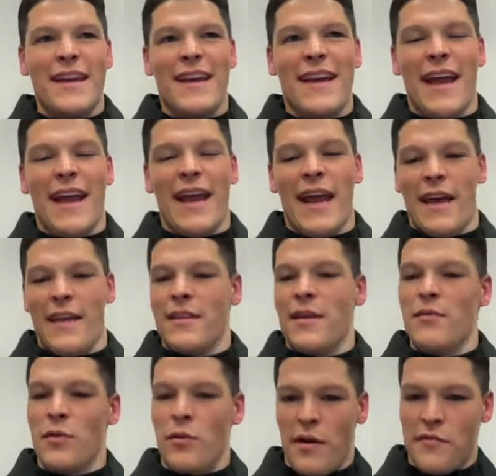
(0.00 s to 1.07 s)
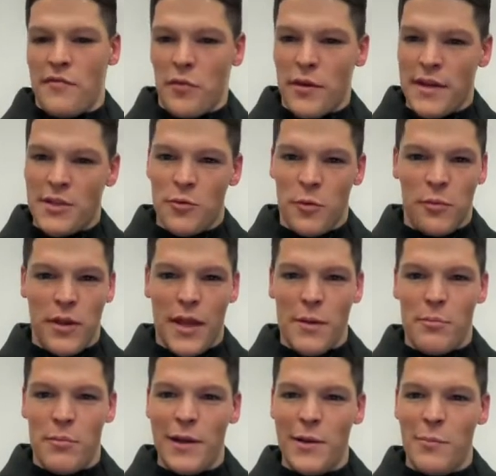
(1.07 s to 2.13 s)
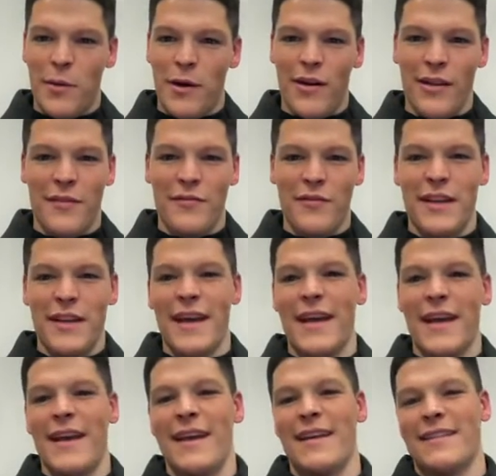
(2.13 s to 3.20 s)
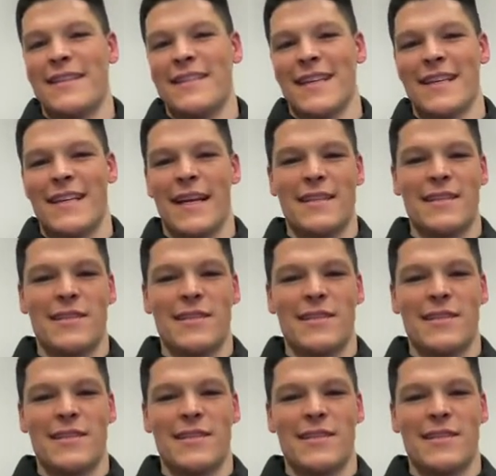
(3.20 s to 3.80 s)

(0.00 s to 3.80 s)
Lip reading: and the referees were playing pickleball every day and things like that.